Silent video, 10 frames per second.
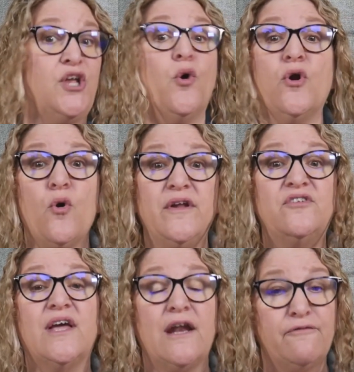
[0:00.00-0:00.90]
You're going
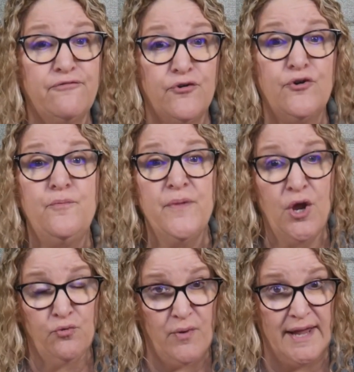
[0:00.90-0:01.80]
to get a full
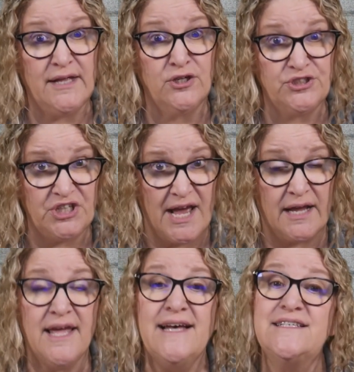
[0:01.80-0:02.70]
regular check.